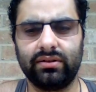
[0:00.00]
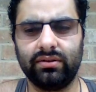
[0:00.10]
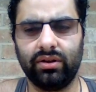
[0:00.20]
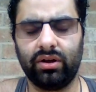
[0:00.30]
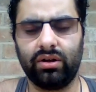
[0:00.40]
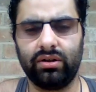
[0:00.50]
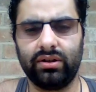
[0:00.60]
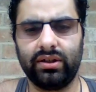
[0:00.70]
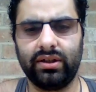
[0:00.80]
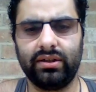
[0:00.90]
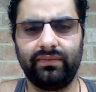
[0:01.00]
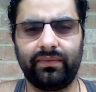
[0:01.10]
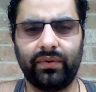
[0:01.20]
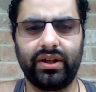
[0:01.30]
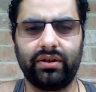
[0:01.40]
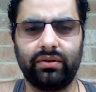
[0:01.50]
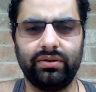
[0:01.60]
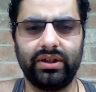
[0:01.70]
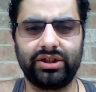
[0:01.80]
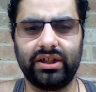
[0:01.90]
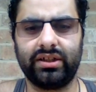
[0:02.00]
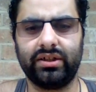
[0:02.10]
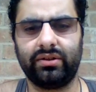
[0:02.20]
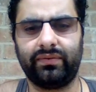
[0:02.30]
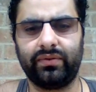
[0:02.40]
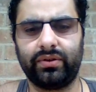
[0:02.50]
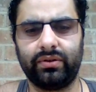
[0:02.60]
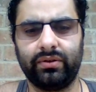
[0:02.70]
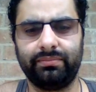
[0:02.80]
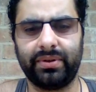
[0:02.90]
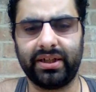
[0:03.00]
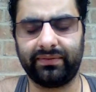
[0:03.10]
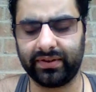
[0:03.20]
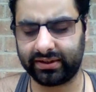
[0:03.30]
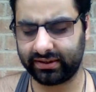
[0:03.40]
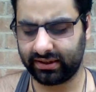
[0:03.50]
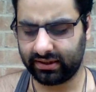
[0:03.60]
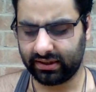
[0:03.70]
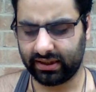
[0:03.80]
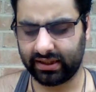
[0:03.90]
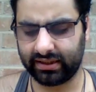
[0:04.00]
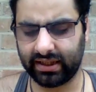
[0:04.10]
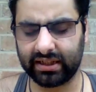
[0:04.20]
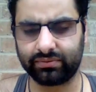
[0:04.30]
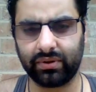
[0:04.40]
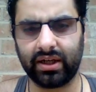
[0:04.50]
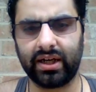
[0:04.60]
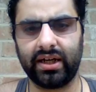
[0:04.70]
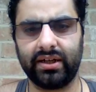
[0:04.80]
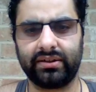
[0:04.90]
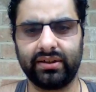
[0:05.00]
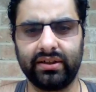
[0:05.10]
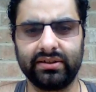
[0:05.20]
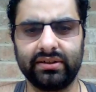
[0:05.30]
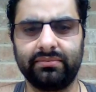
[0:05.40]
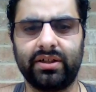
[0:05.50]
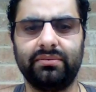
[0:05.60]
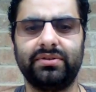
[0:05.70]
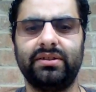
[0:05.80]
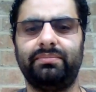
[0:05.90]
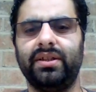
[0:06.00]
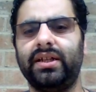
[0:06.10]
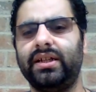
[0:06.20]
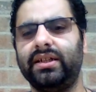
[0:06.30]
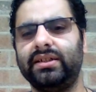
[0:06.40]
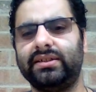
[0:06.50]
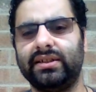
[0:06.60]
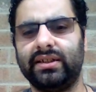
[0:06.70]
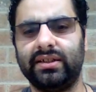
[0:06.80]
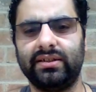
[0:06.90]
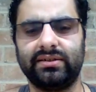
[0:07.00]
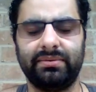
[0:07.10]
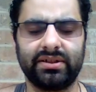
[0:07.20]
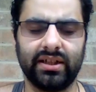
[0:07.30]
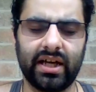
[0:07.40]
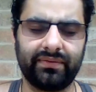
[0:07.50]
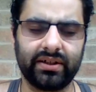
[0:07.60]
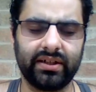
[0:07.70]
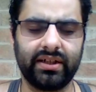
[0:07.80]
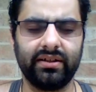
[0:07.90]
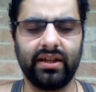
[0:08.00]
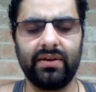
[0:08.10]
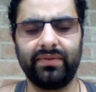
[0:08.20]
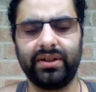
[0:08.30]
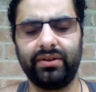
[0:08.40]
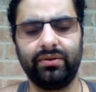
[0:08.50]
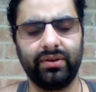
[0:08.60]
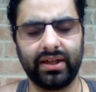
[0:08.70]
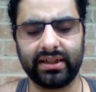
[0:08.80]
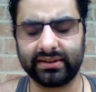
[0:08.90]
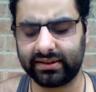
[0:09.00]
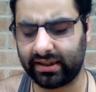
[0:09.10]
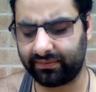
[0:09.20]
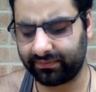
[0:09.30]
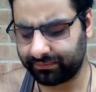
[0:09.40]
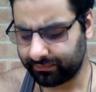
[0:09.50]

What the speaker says: law for their own agenda or for own benefits. And that's why terrorism comes in place, and especially after 9/11 and all that stuff.